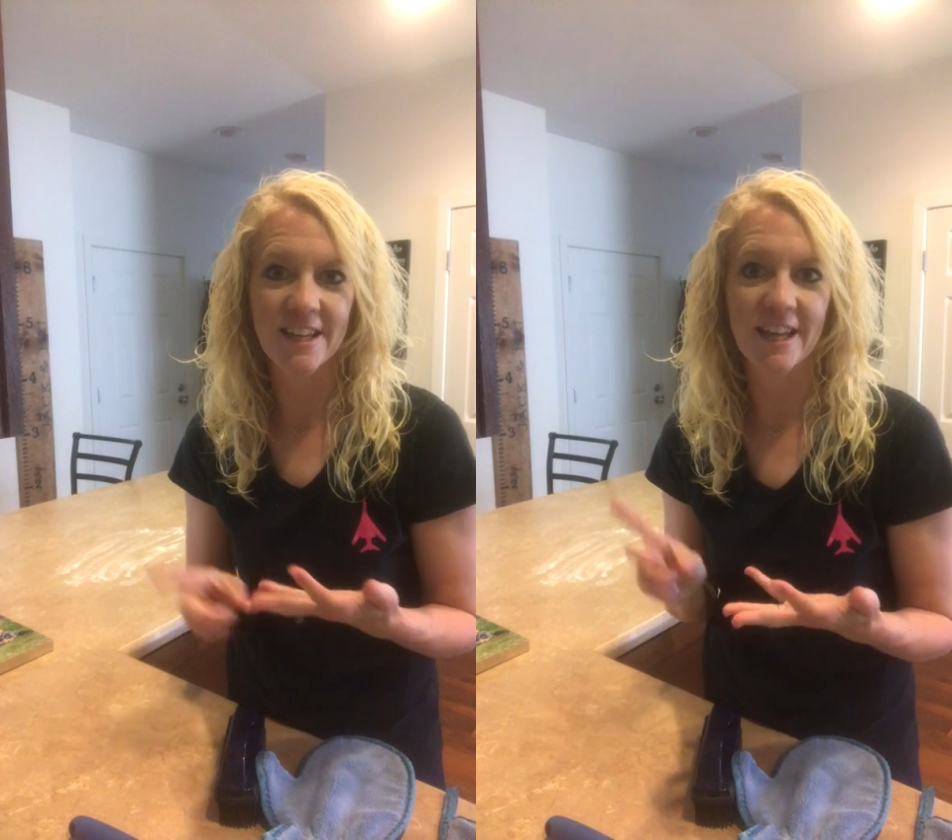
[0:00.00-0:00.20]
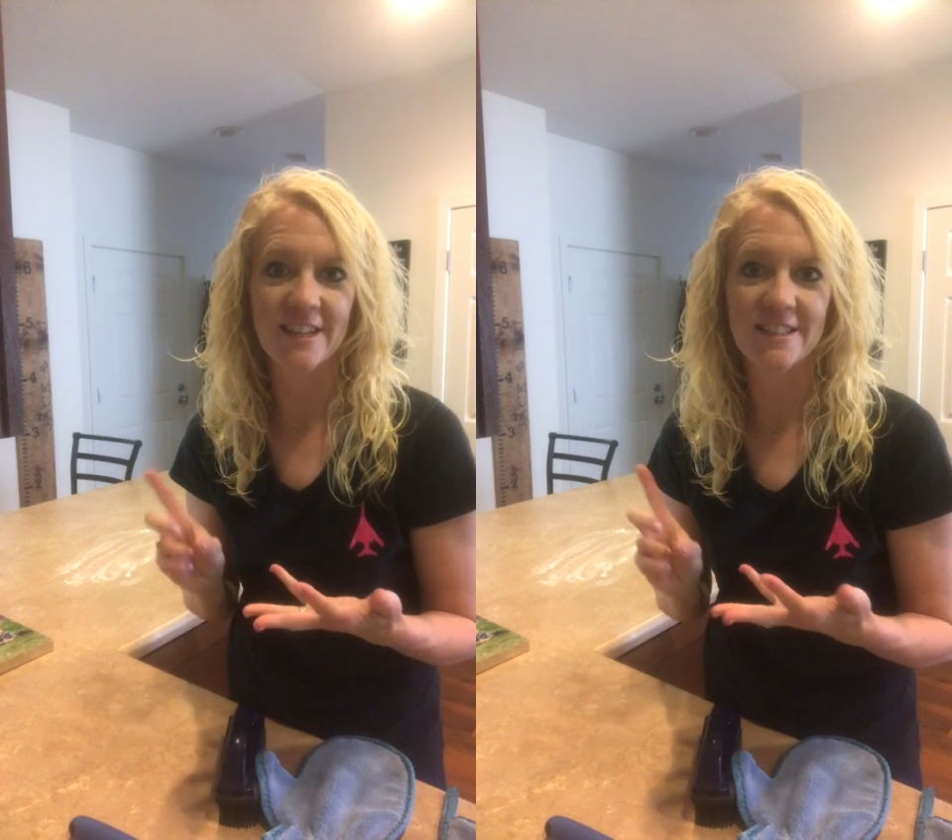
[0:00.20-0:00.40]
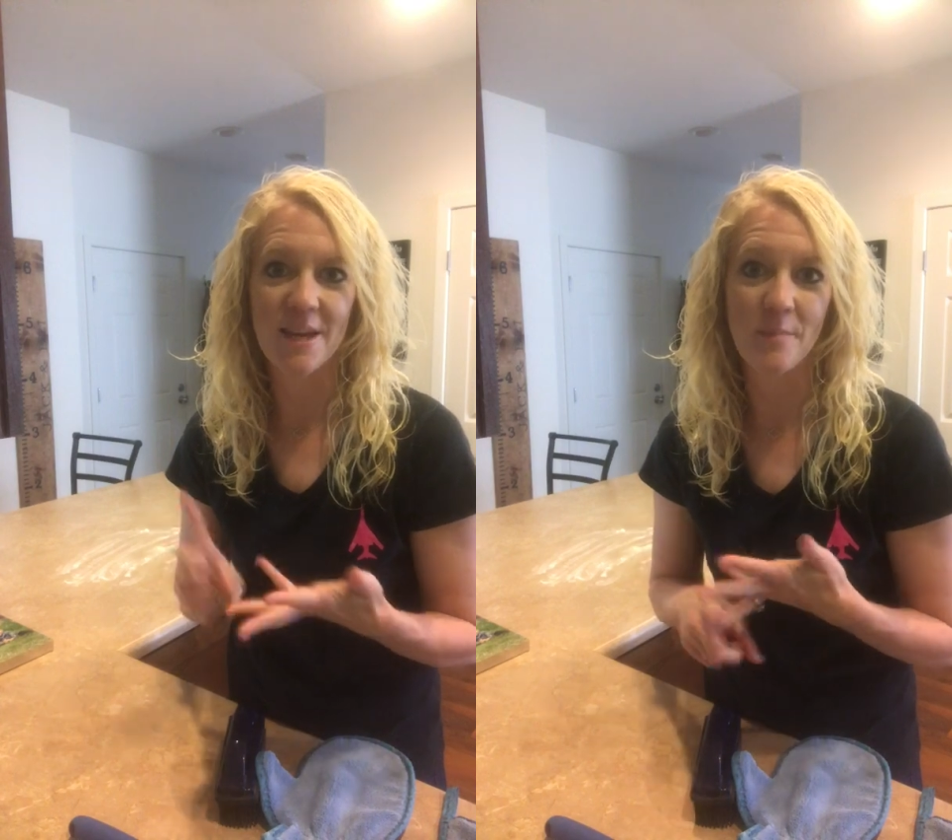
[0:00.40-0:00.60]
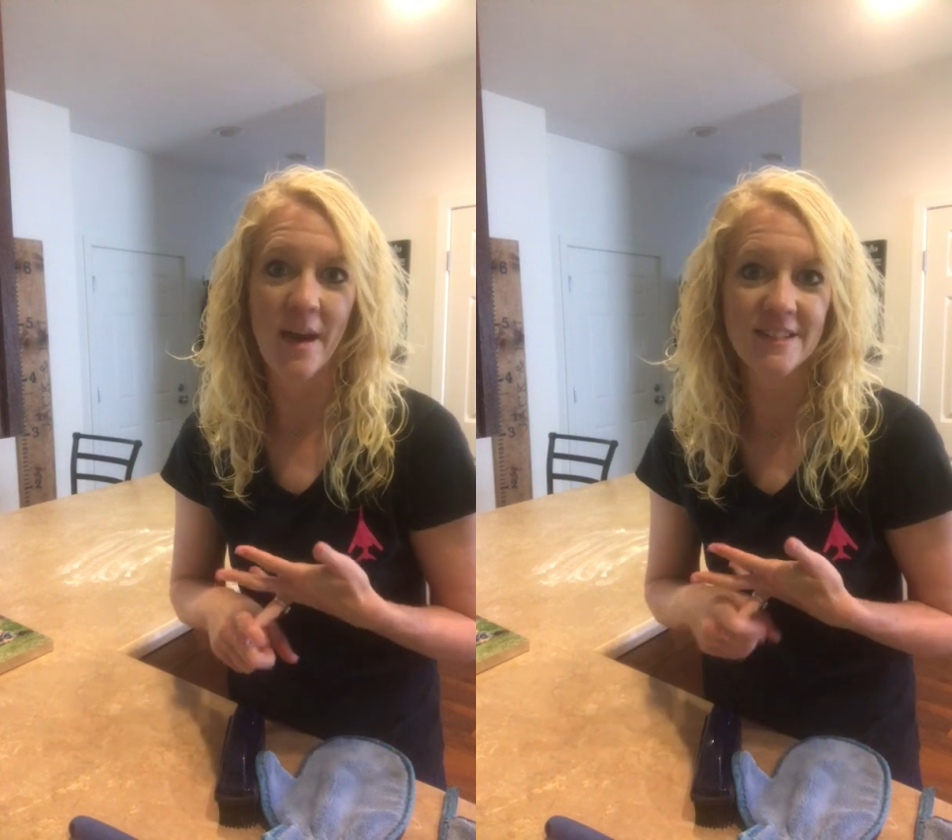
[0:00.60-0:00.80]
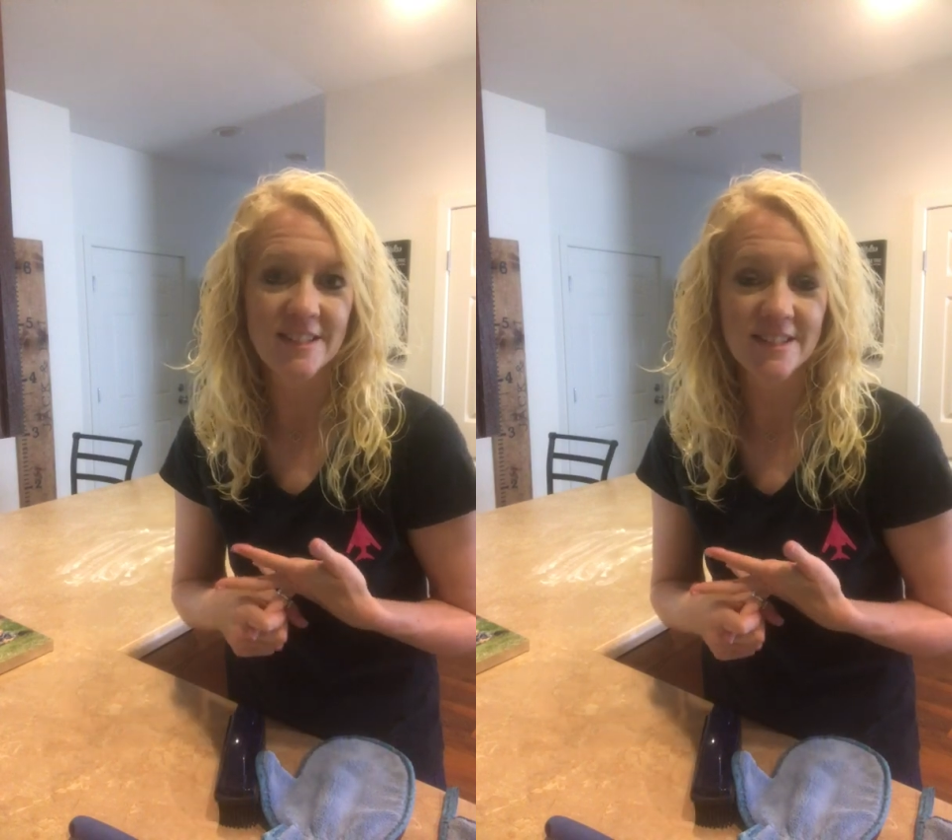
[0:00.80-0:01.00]
it can contain
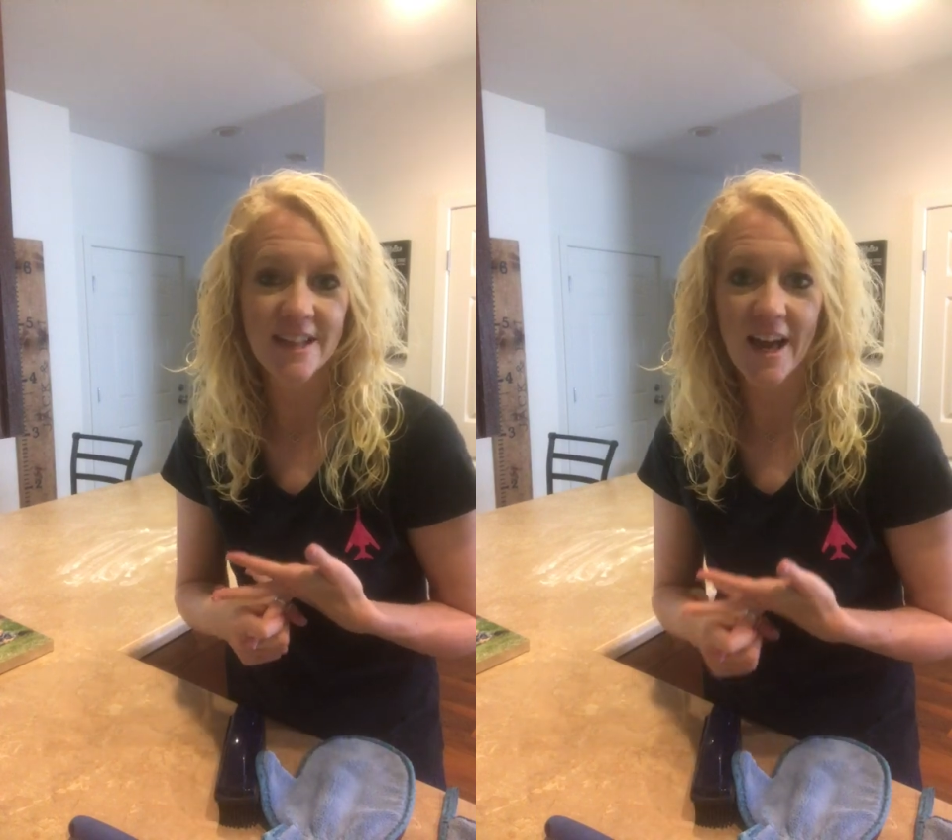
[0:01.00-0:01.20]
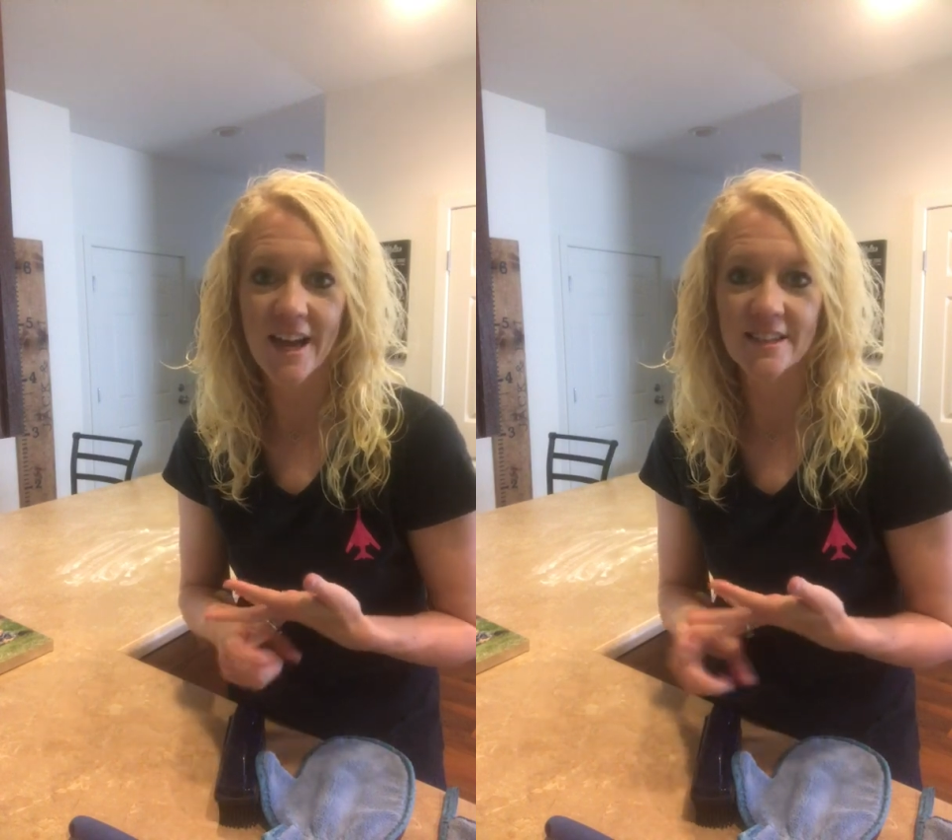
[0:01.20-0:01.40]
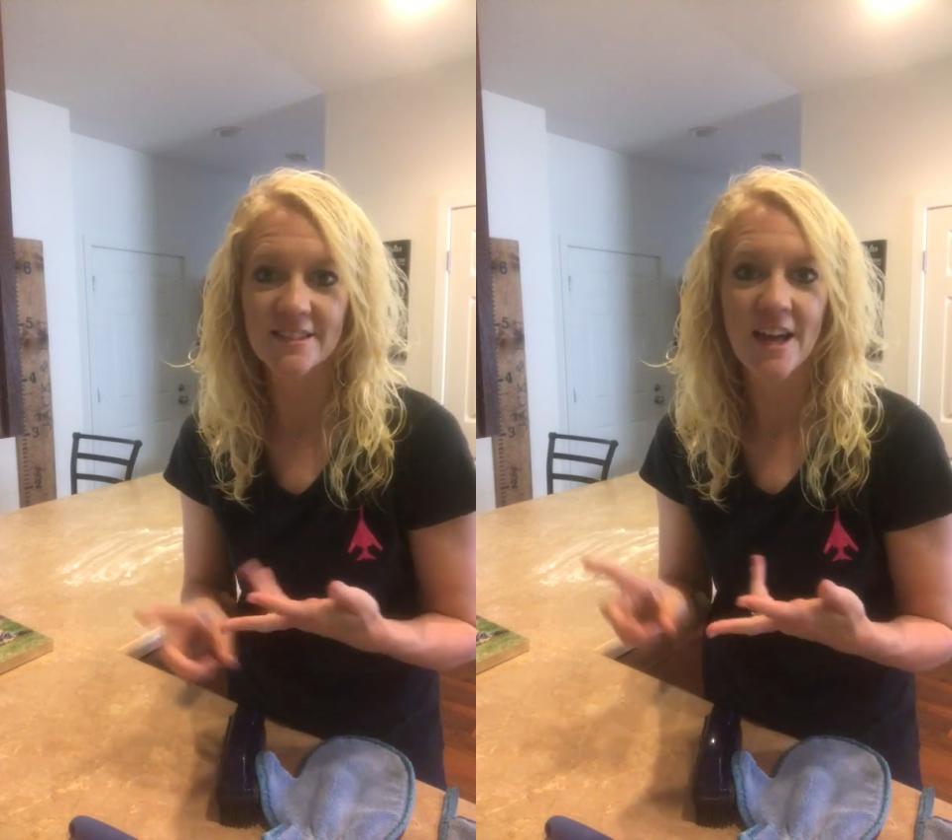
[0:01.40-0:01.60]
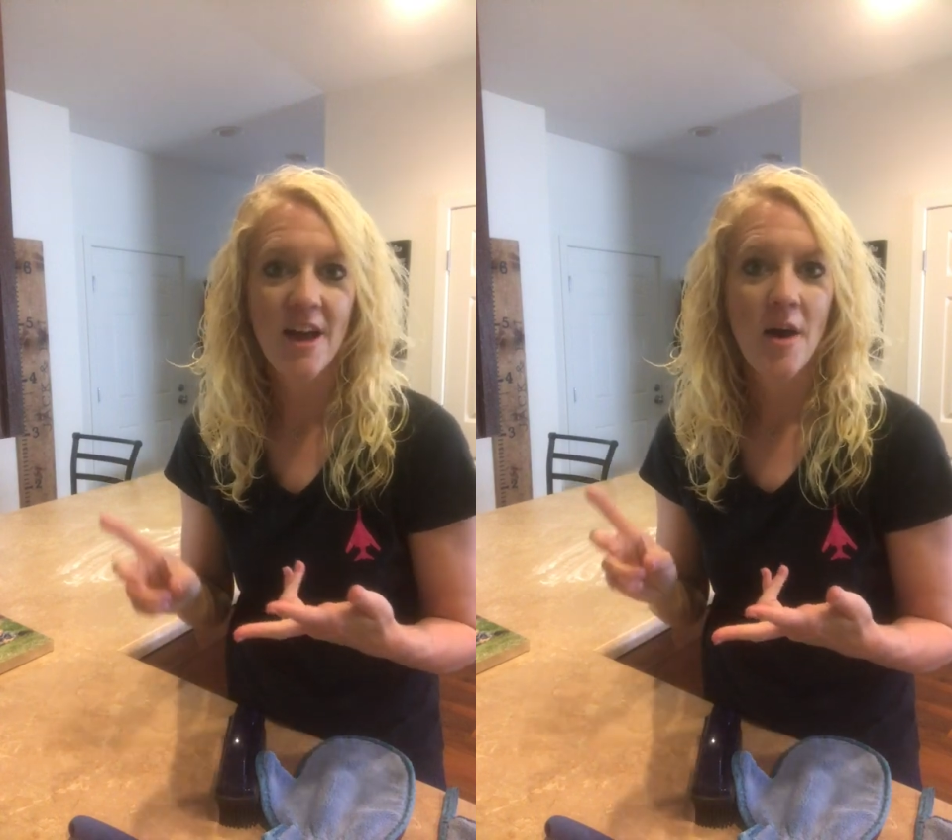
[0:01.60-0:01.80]
pesticides,